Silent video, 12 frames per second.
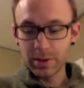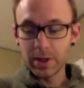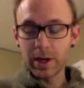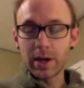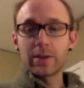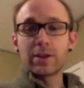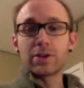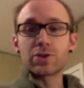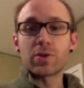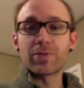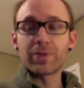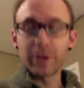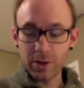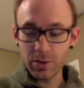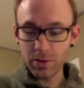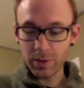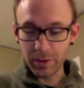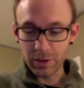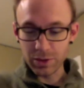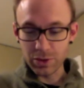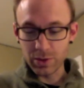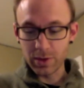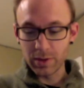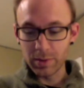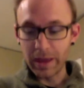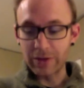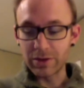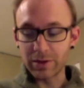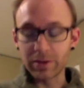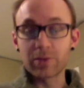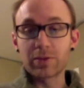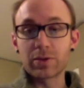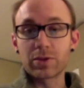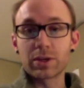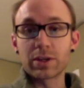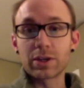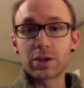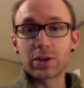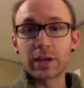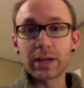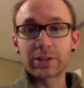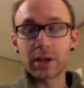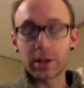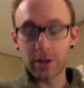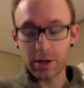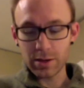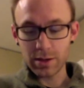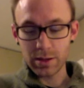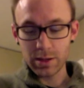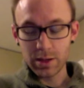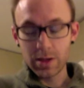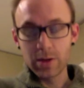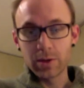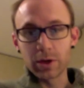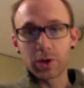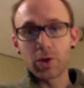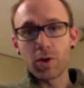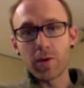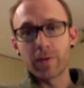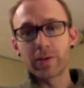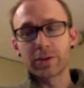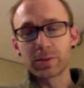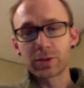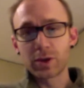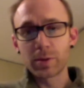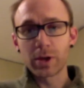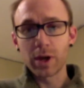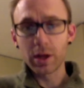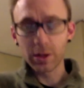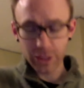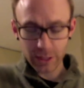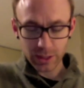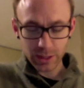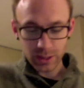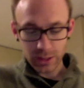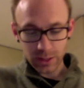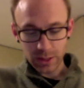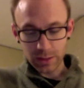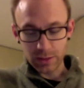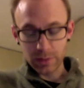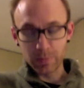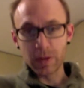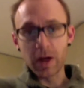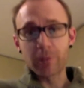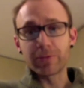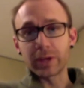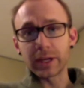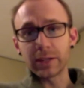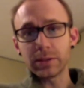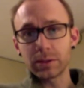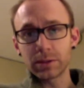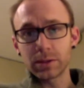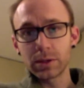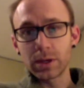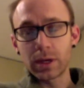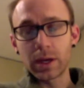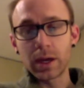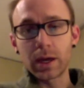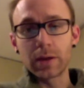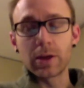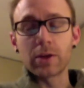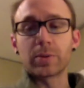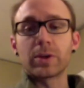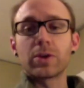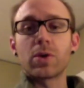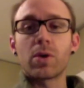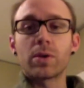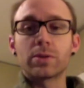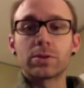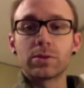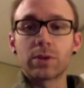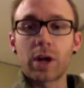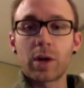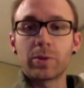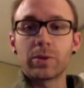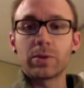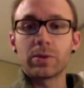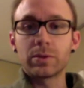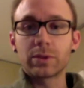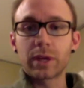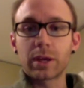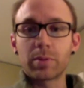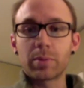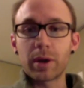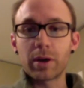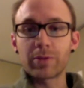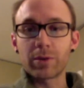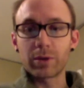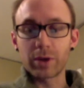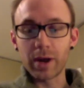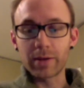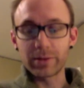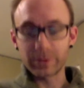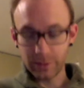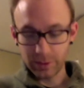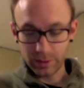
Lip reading: In this short video, I'm going to show you the basics of using a digital SLR. I'm going to go over some terminology, some helpful hints, and the ultimate goal is to help you take better photographs.